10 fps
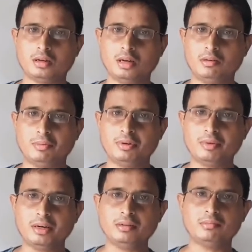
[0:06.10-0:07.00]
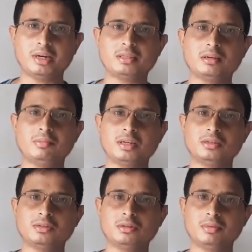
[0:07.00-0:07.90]
Hello everyone, myself
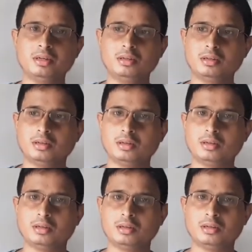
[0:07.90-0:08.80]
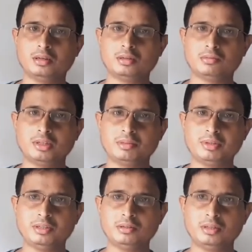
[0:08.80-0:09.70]
Pranjal Sharma. Today's
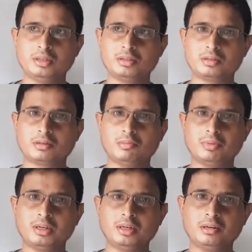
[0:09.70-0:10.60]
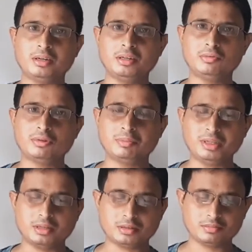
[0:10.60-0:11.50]
video is completely on a new topic,
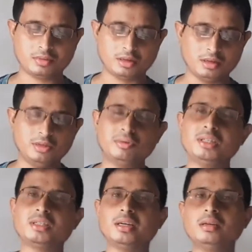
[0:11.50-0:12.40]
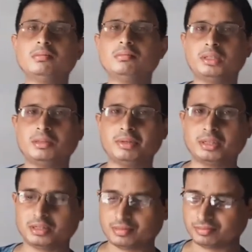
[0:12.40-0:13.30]
units and
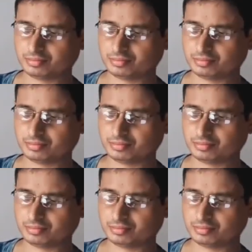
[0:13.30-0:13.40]
measurements.